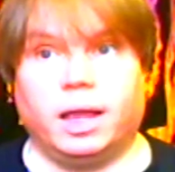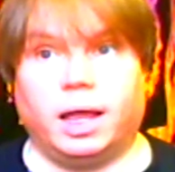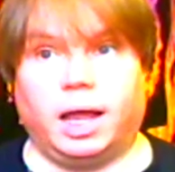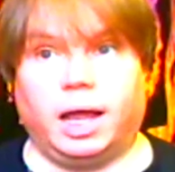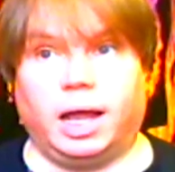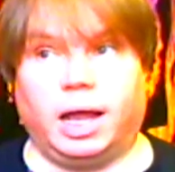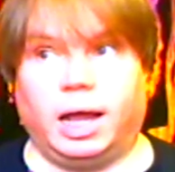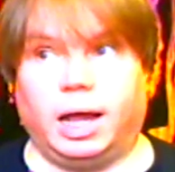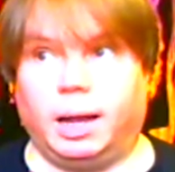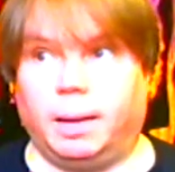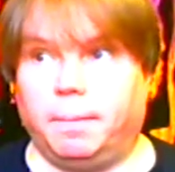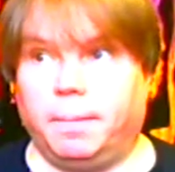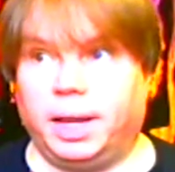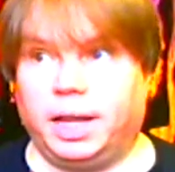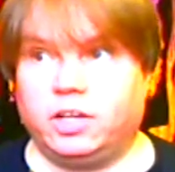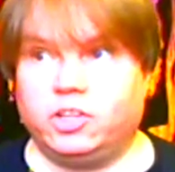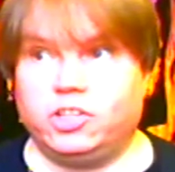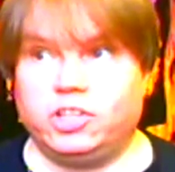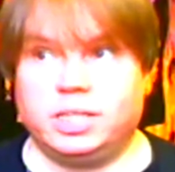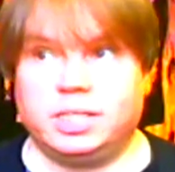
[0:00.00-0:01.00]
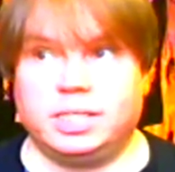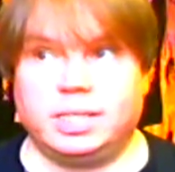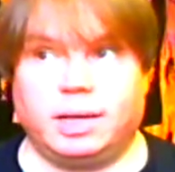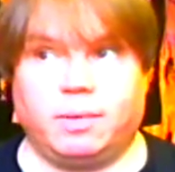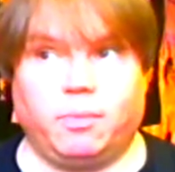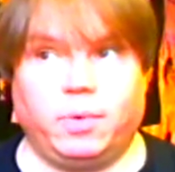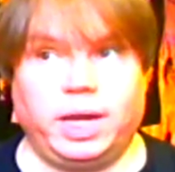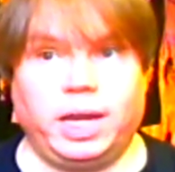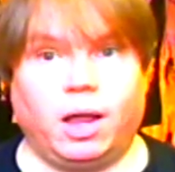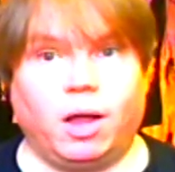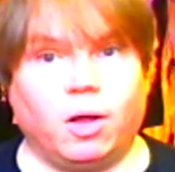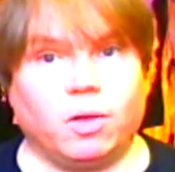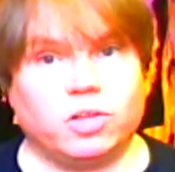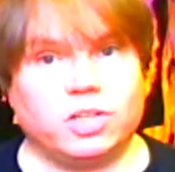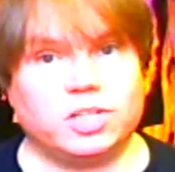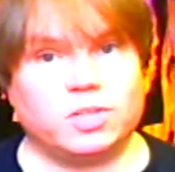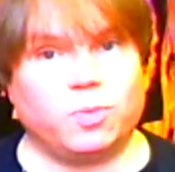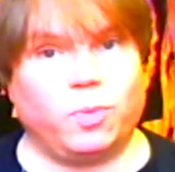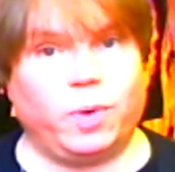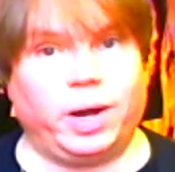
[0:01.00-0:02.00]
And she said, we all
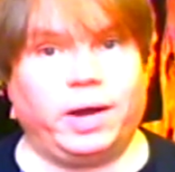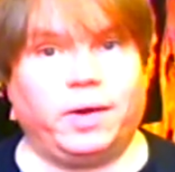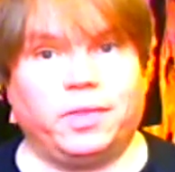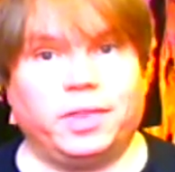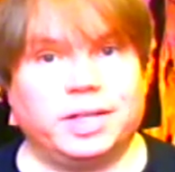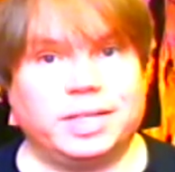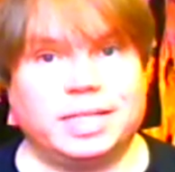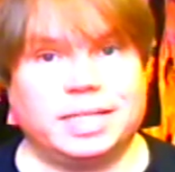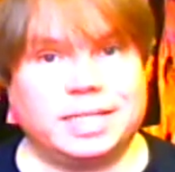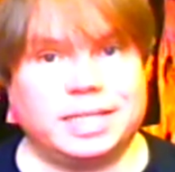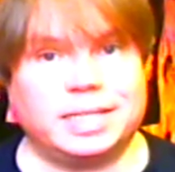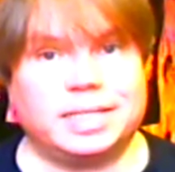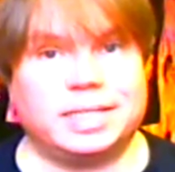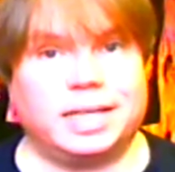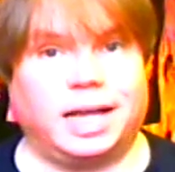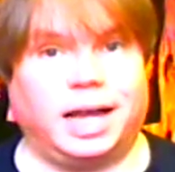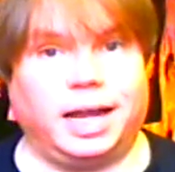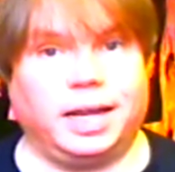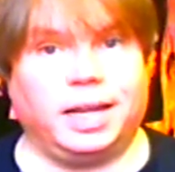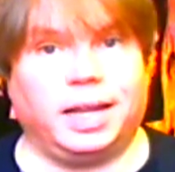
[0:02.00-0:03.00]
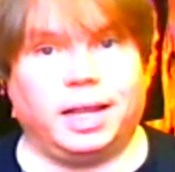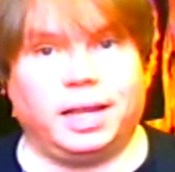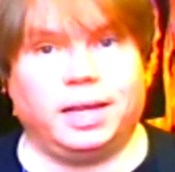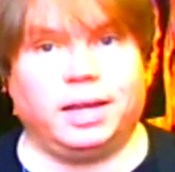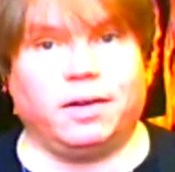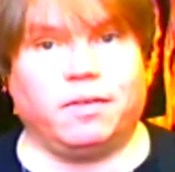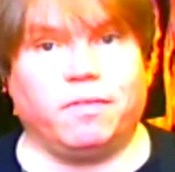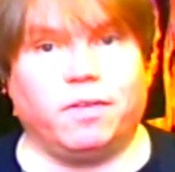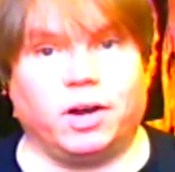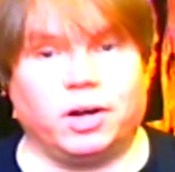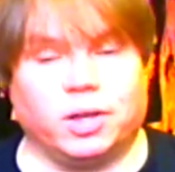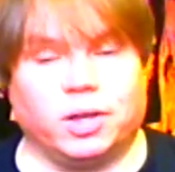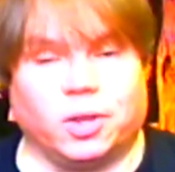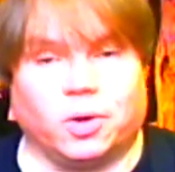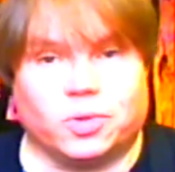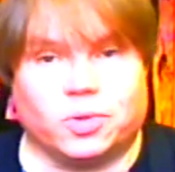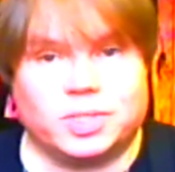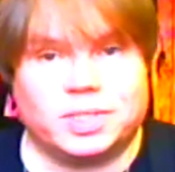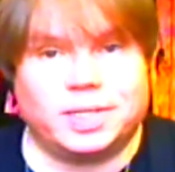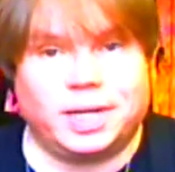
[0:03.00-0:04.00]
just wear this as a sign that, you know, of our
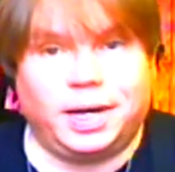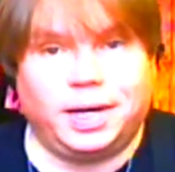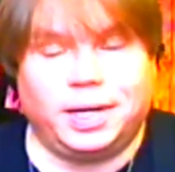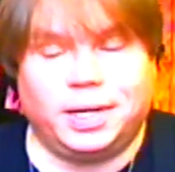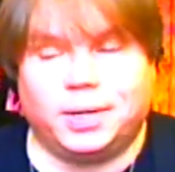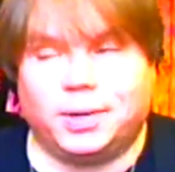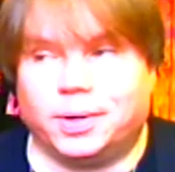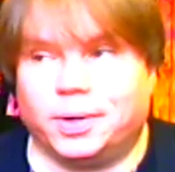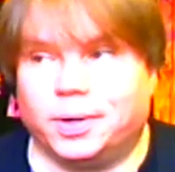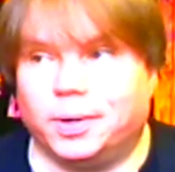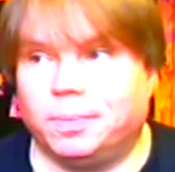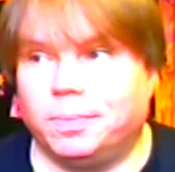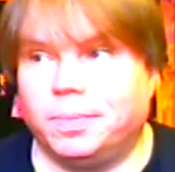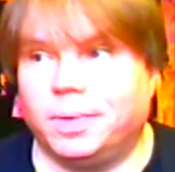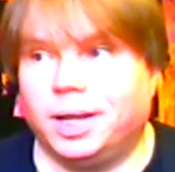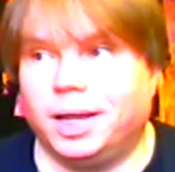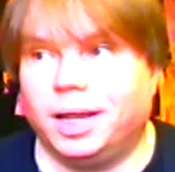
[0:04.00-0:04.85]
little study group.